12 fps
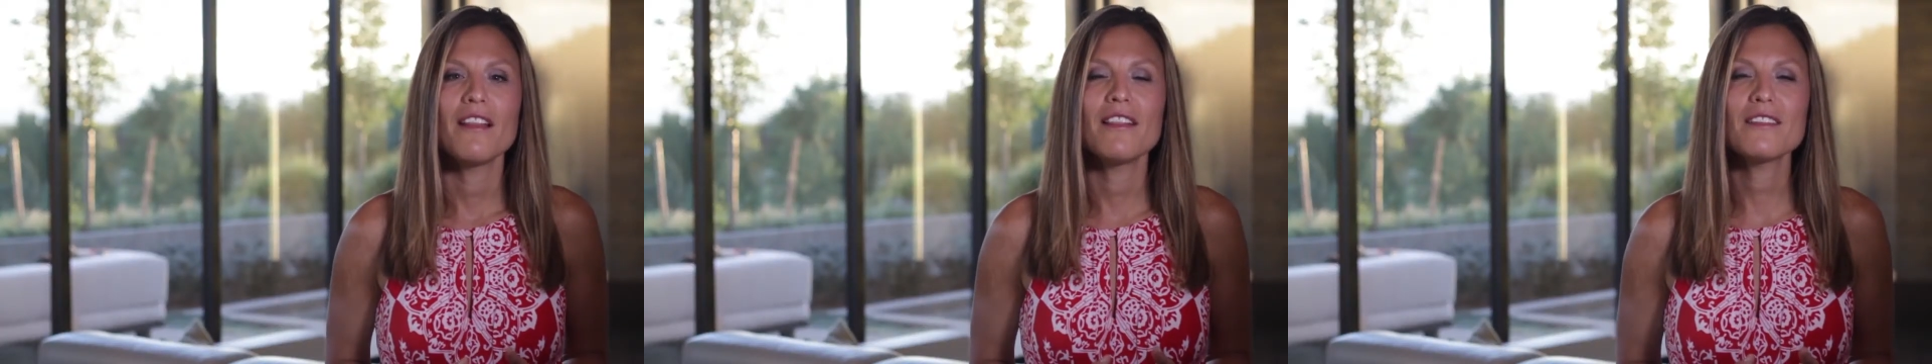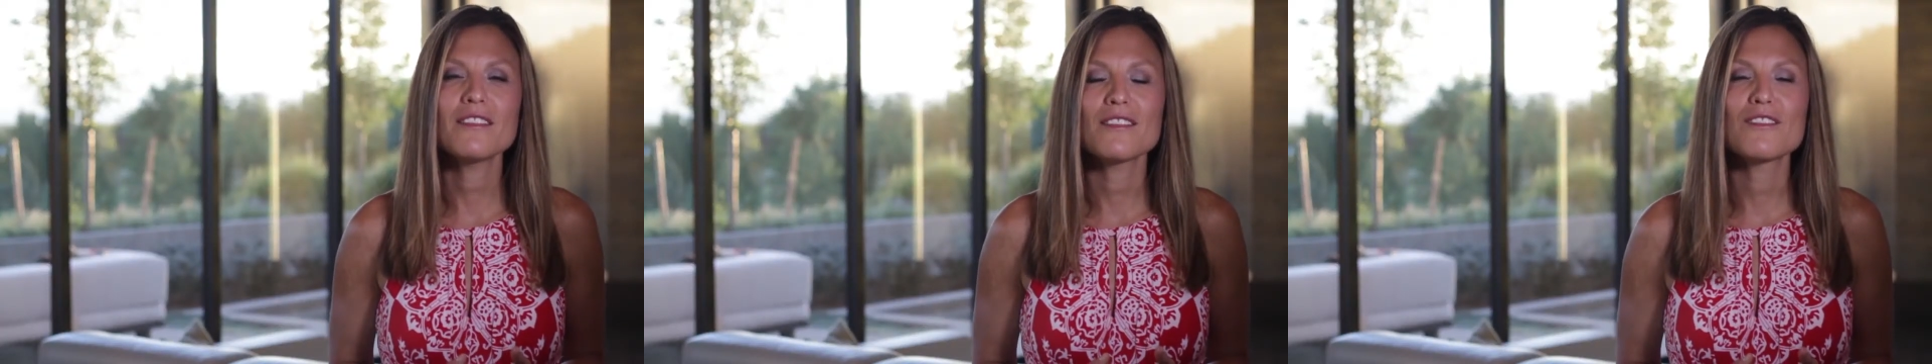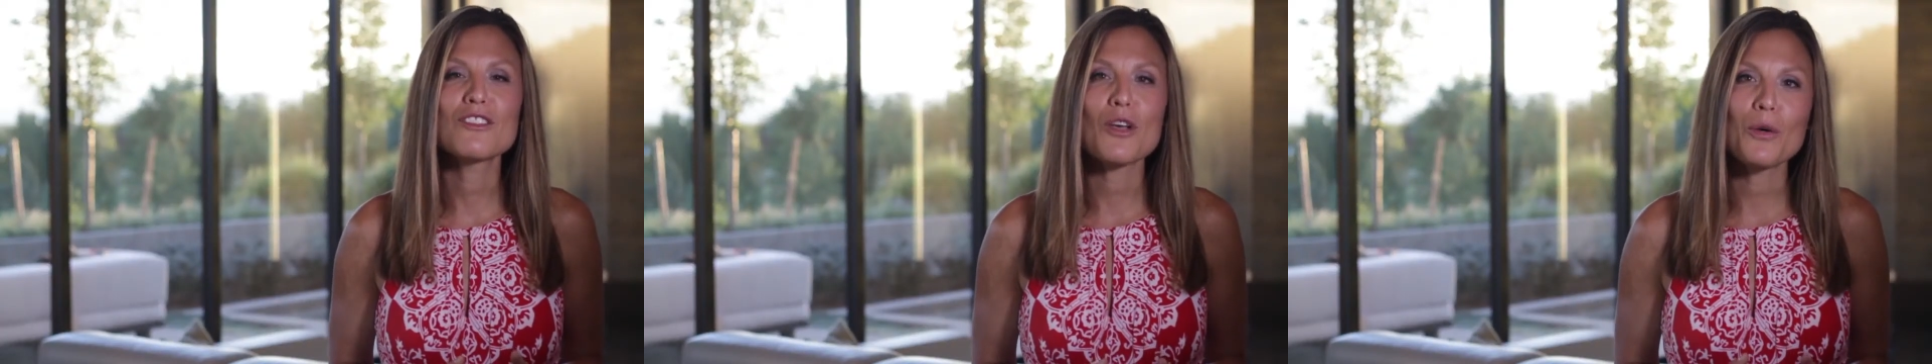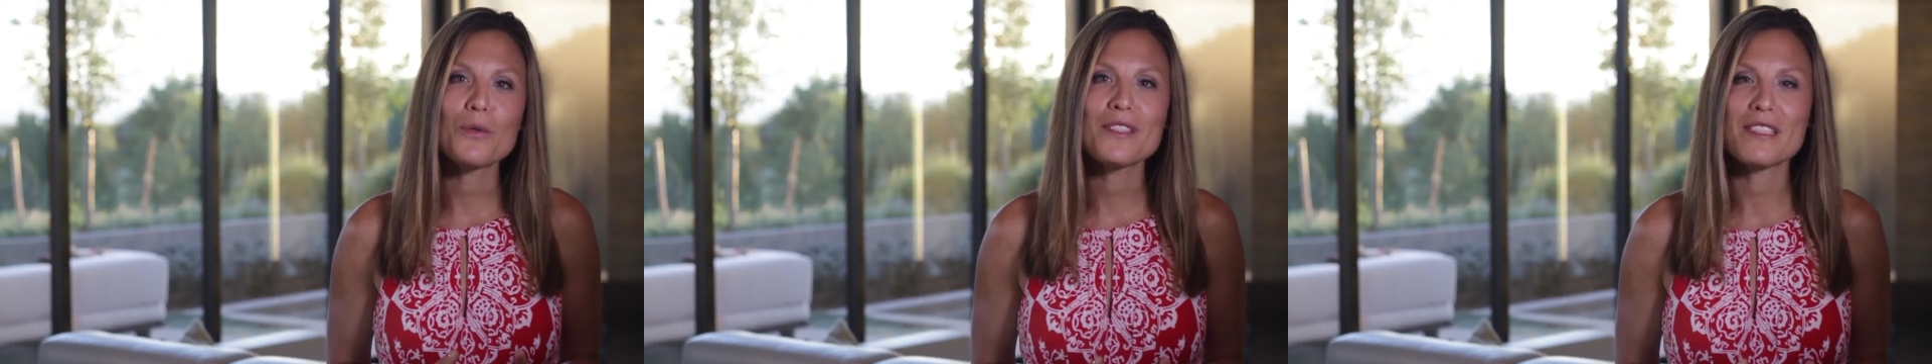This is
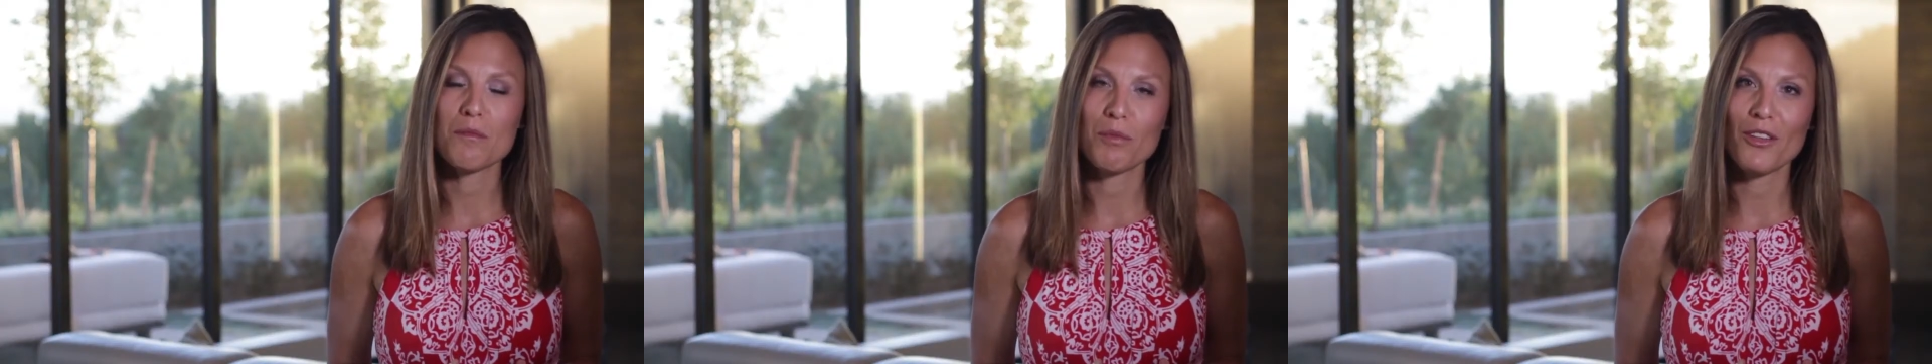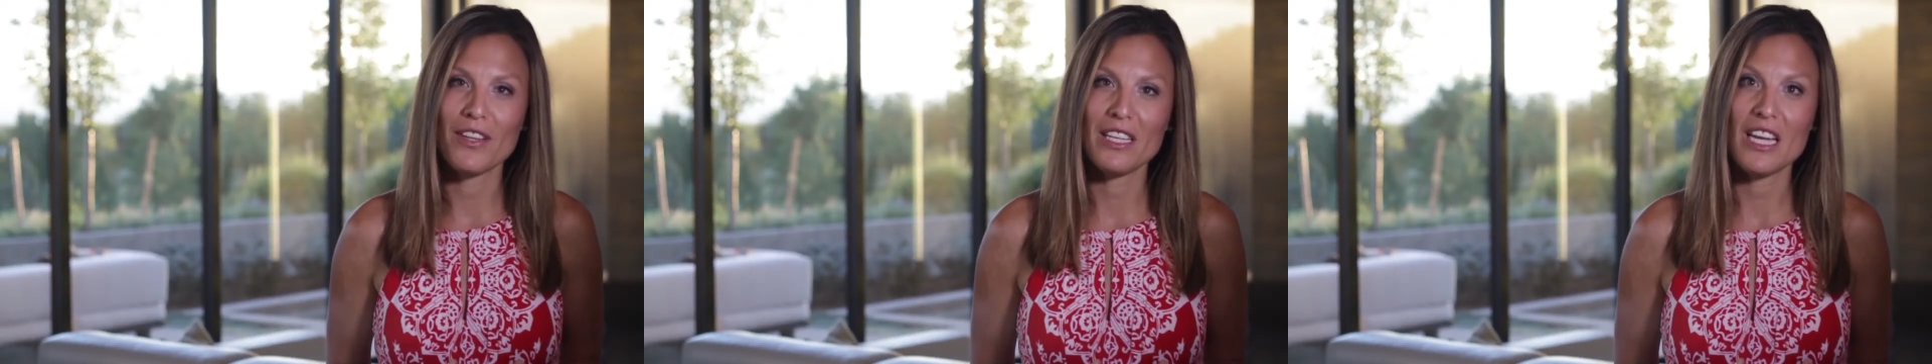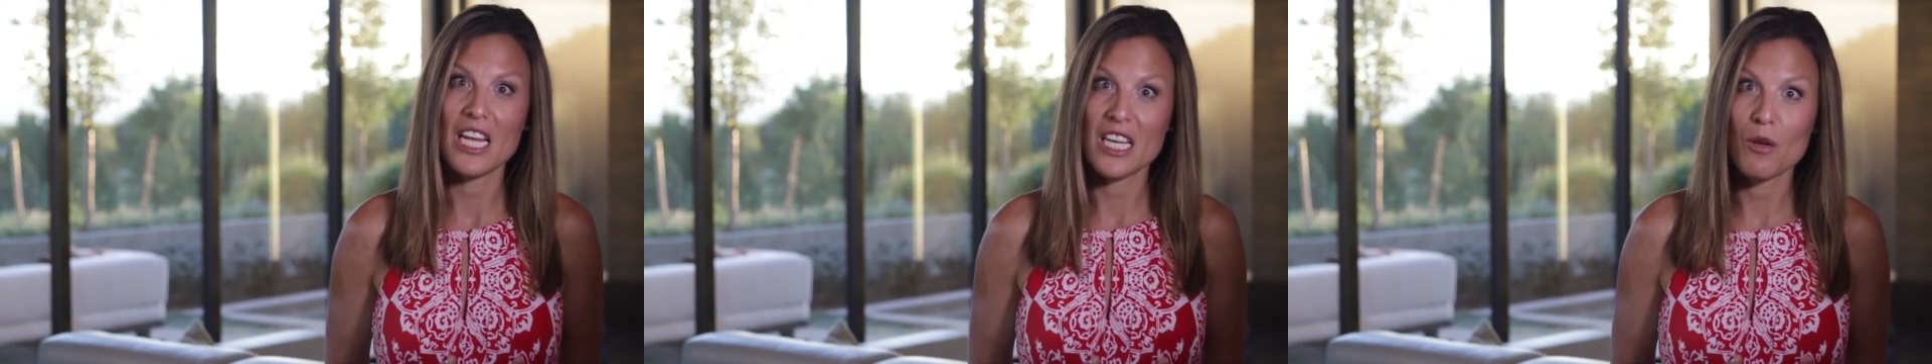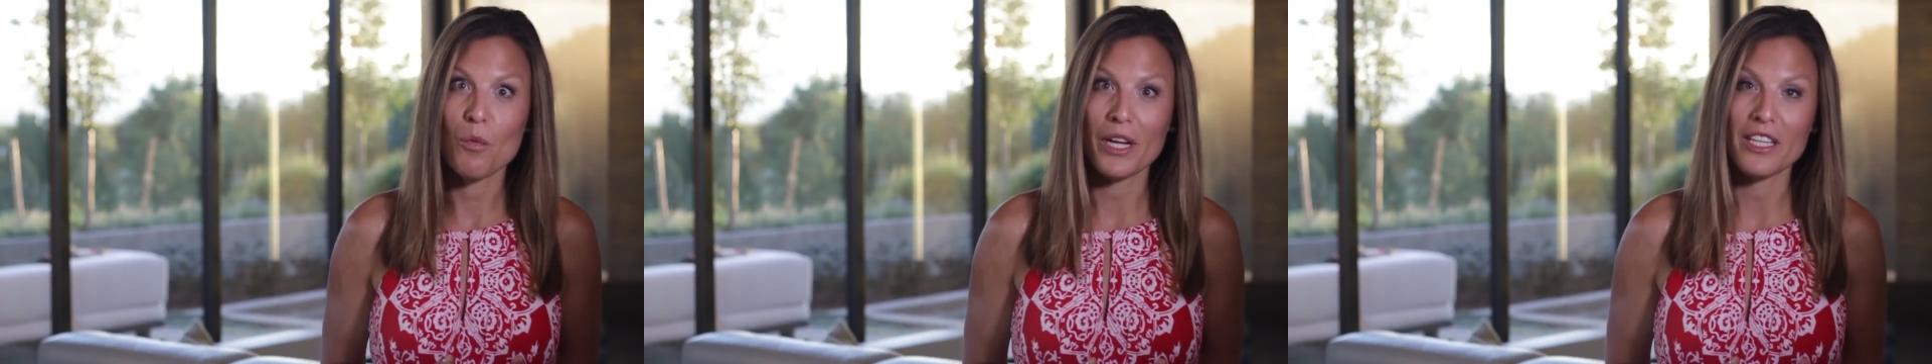so simple that
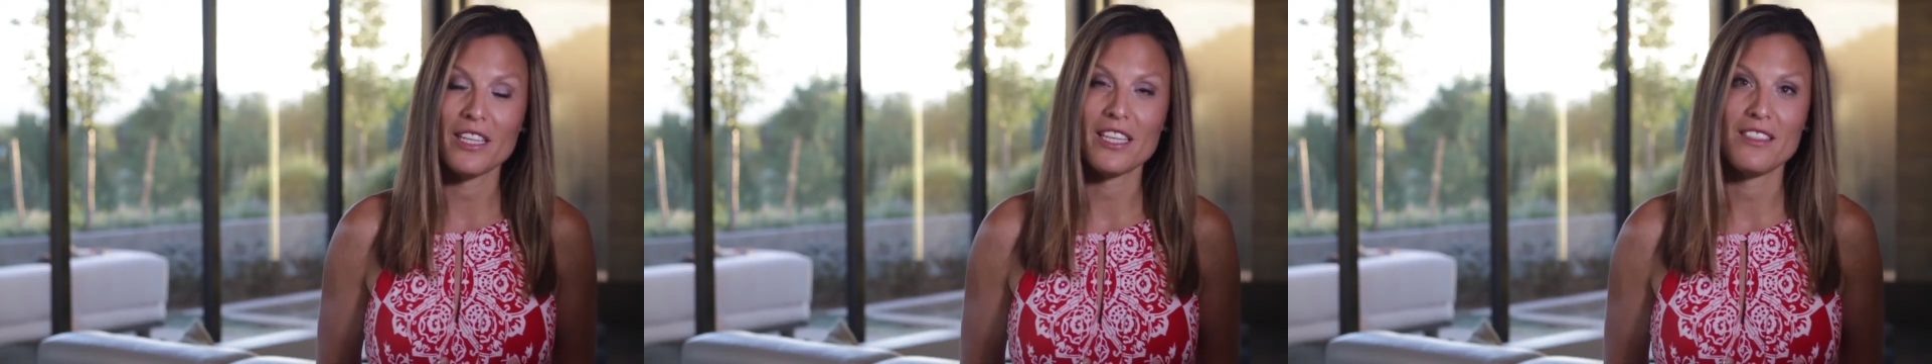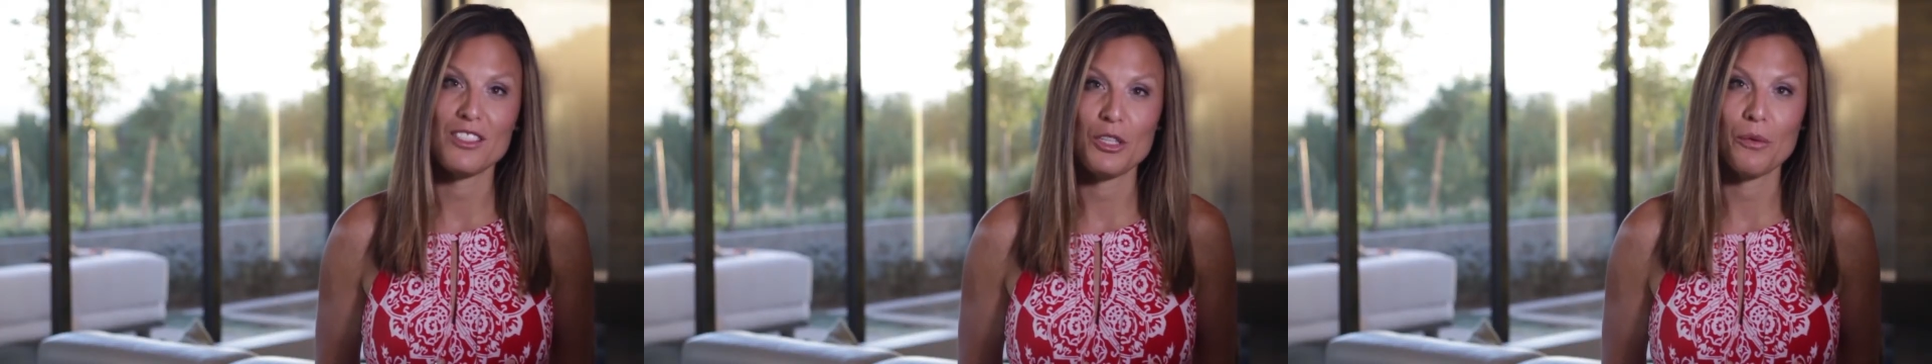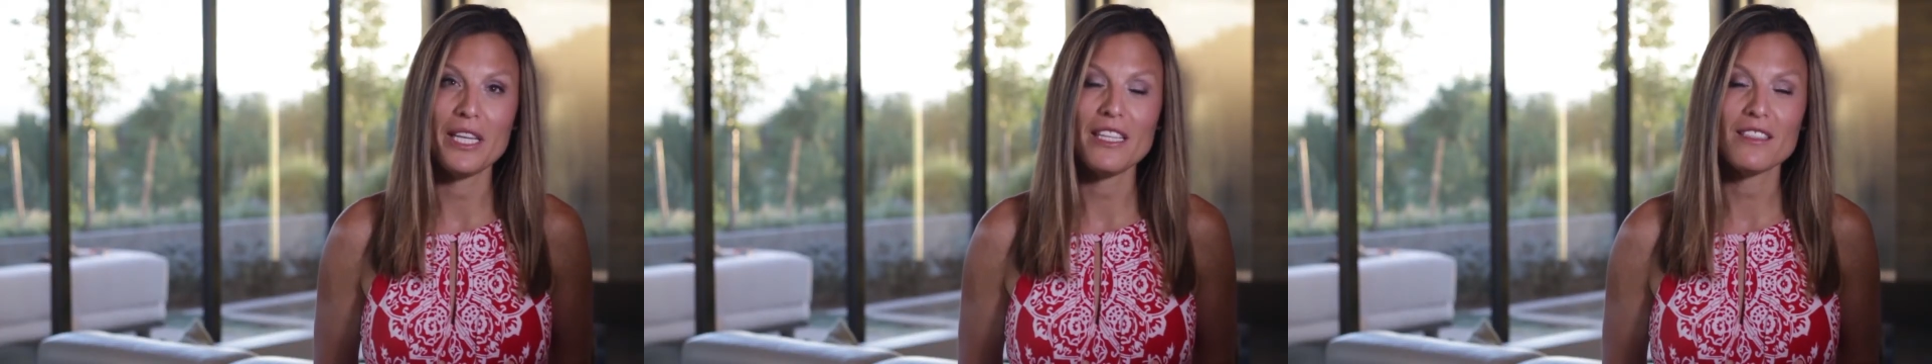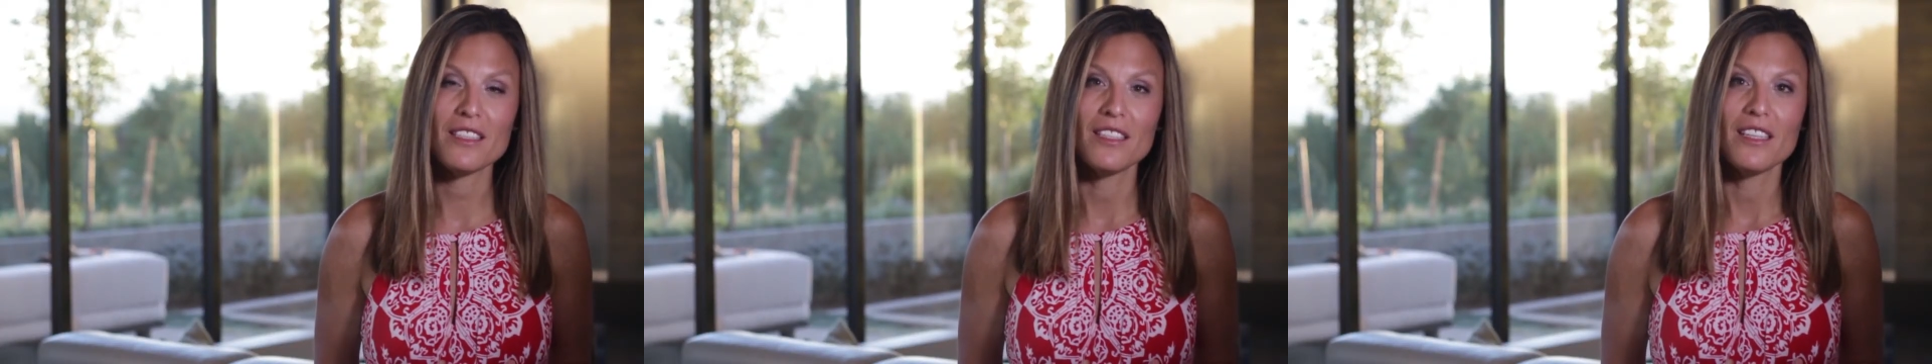anyone can do
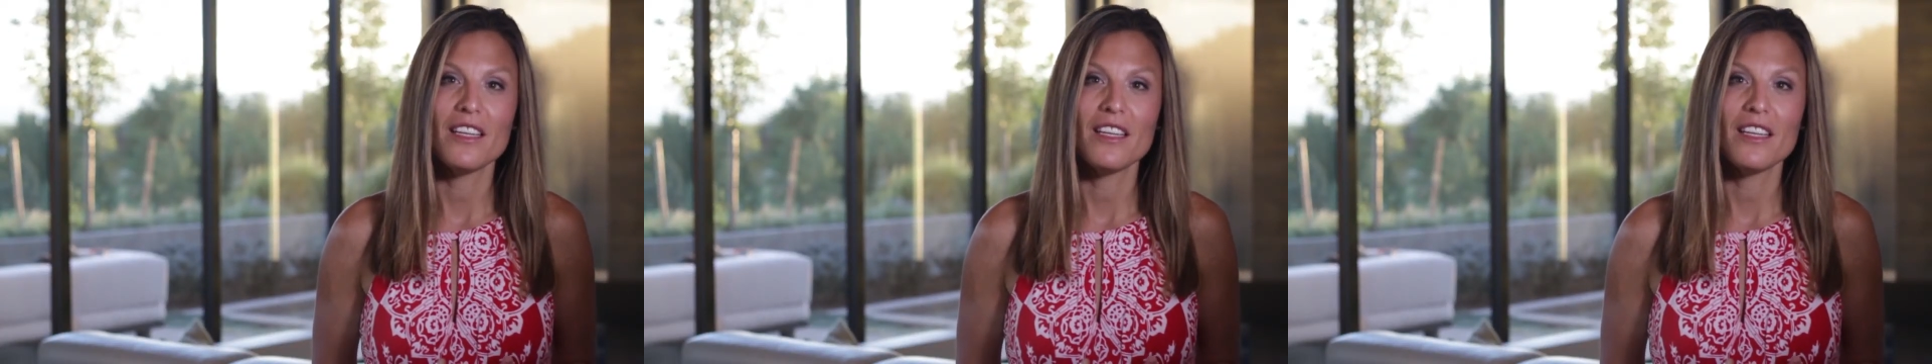it,